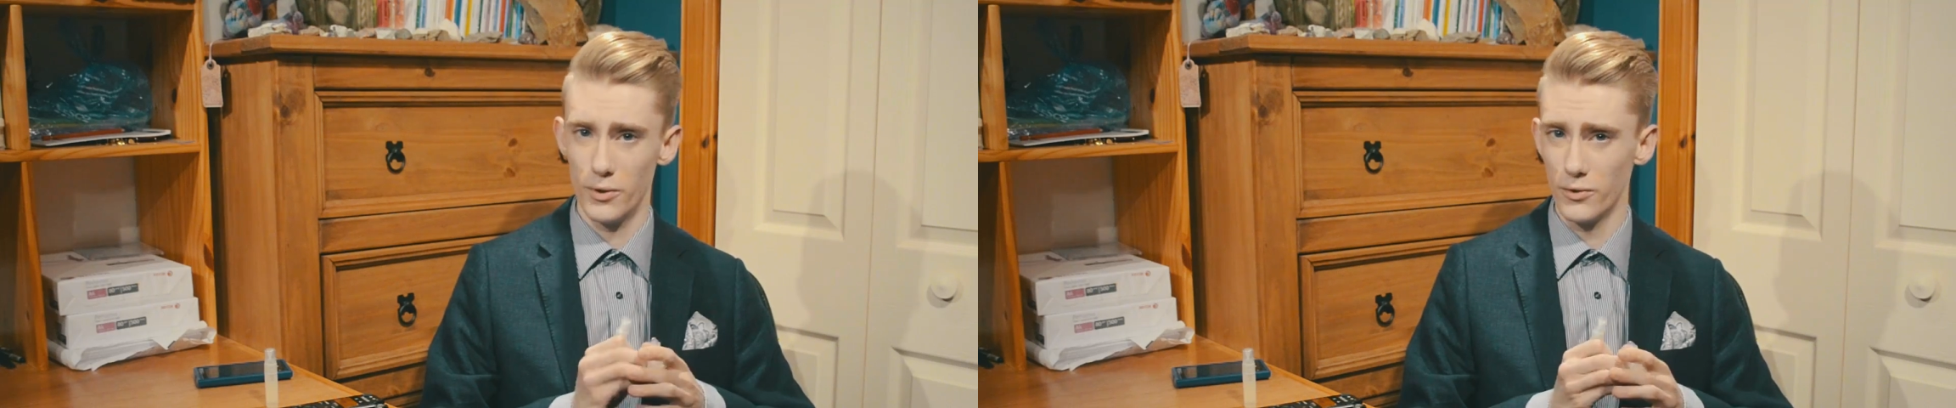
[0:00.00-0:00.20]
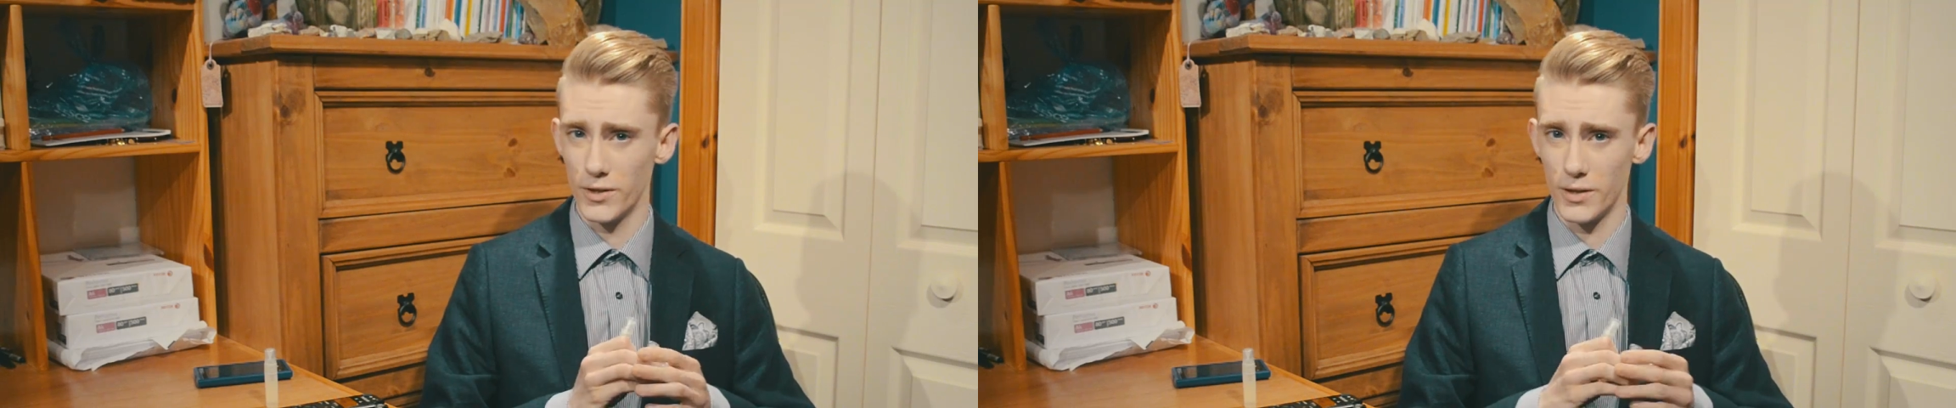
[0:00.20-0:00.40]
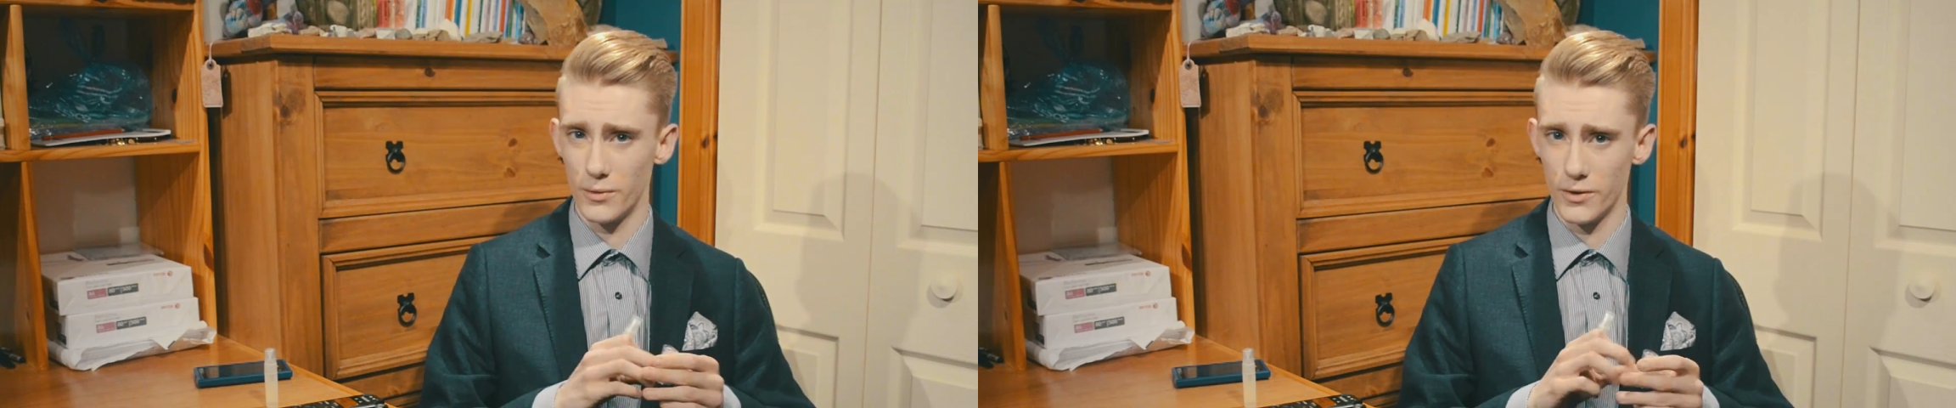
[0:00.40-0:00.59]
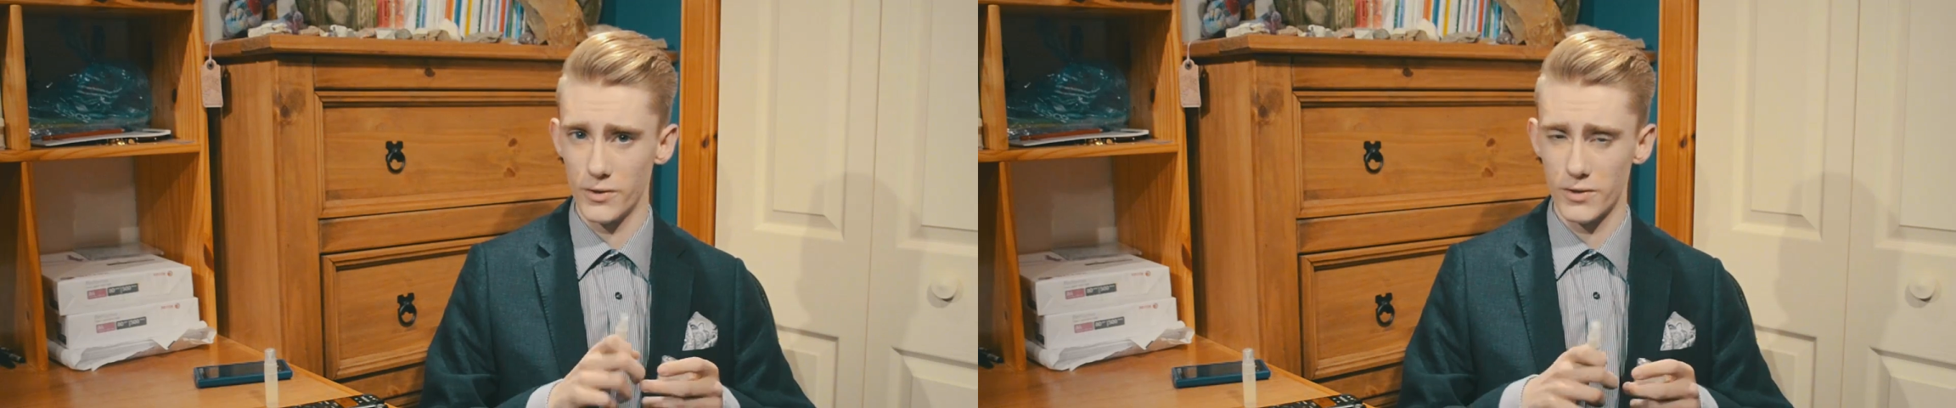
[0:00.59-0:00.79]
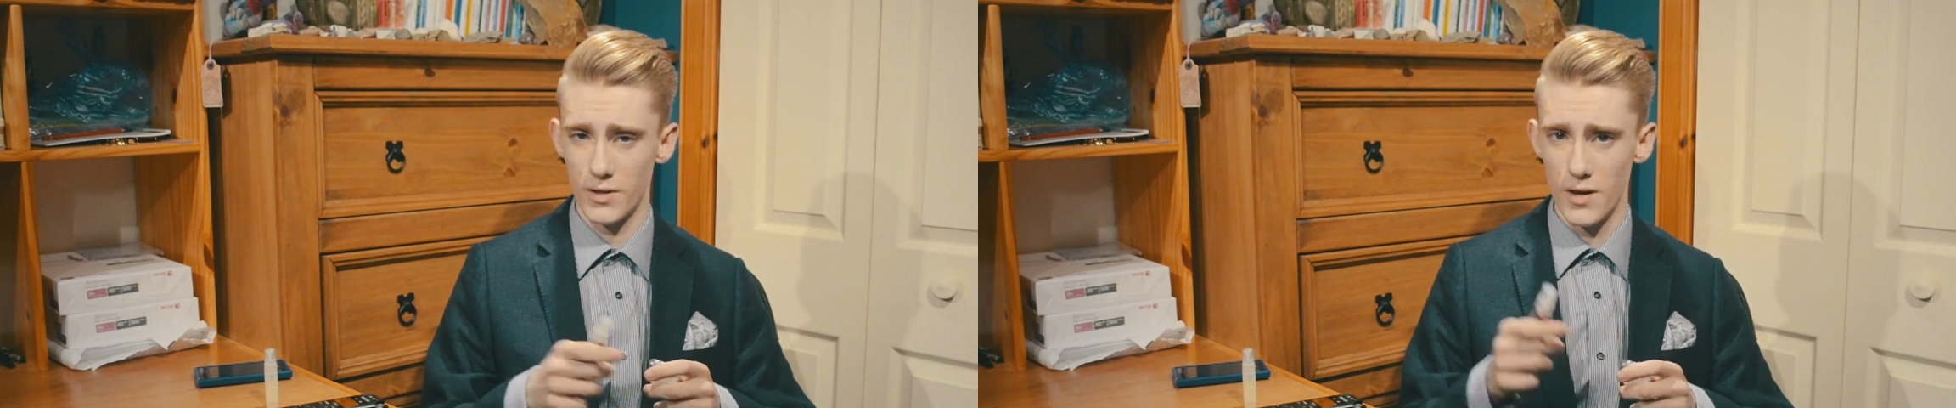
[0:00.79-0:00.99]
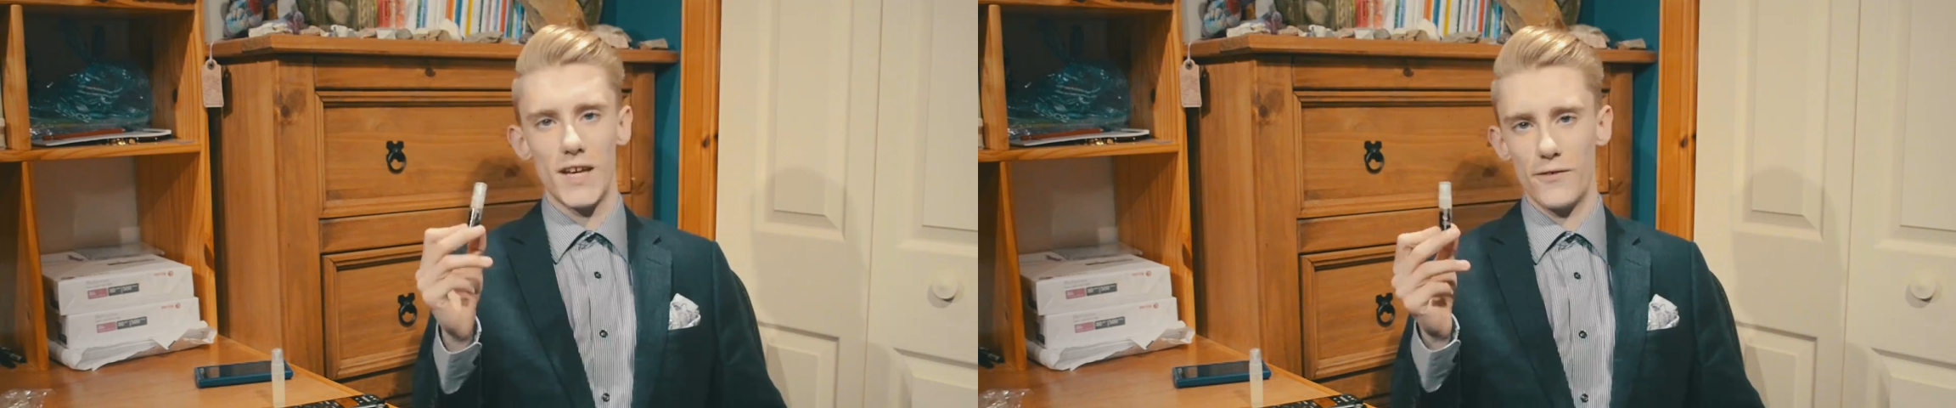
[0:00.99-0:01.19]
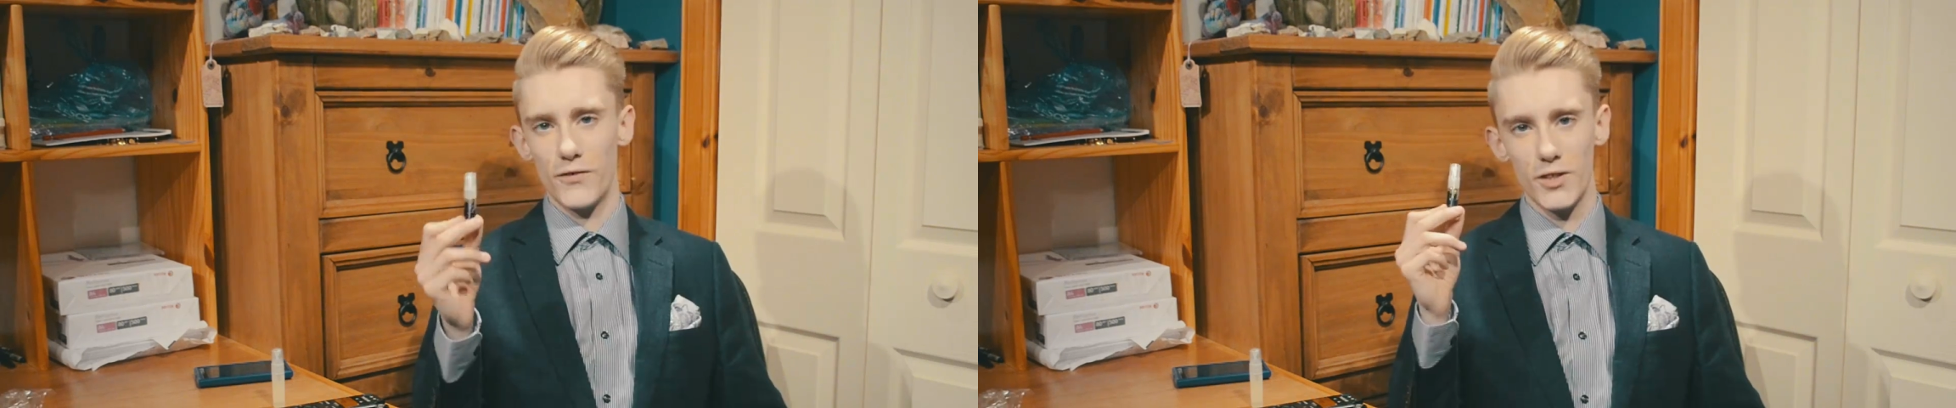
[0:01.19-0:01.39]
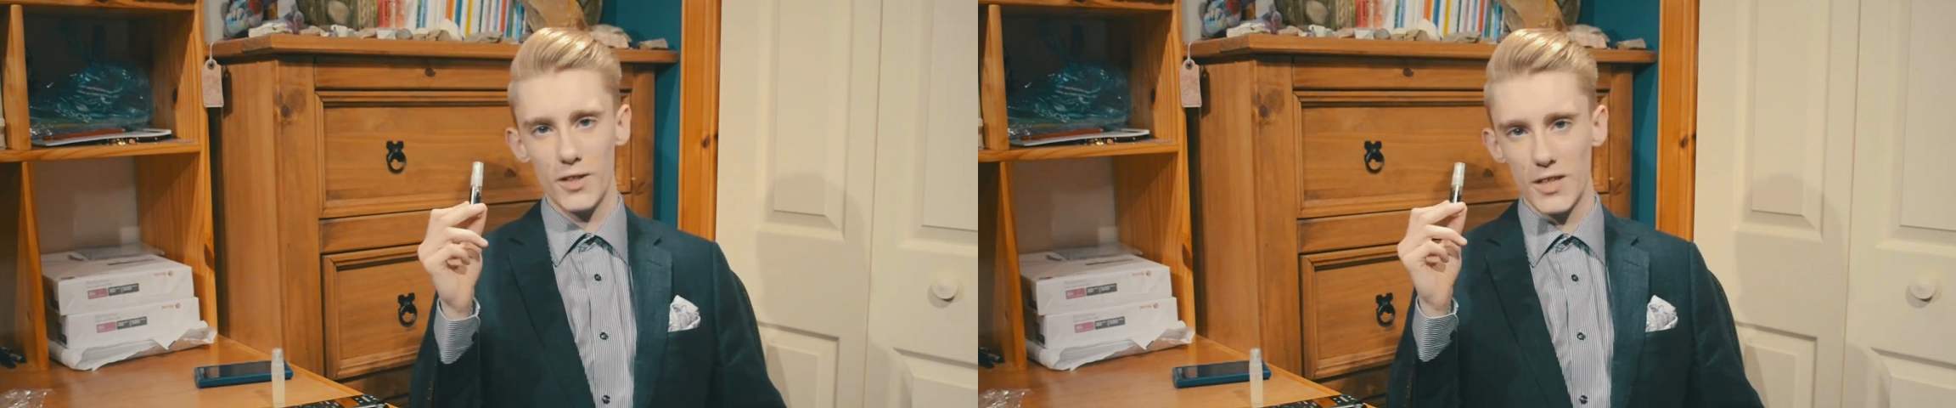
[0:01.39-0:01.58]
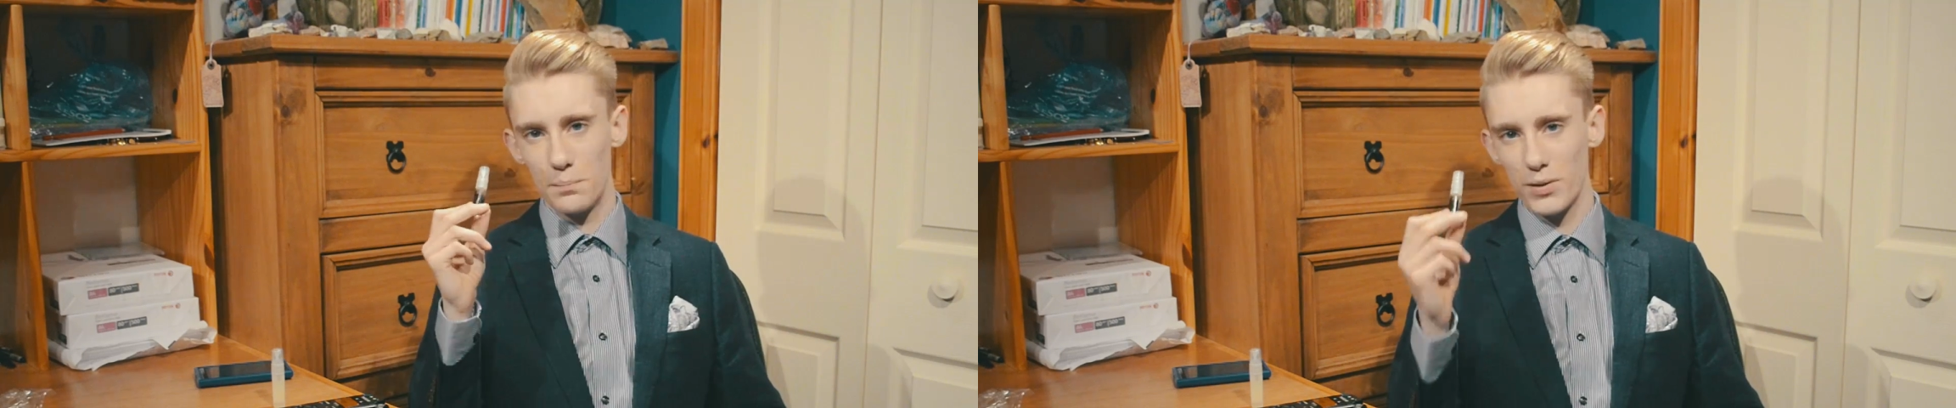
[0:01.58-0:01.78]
bold it was, definitely,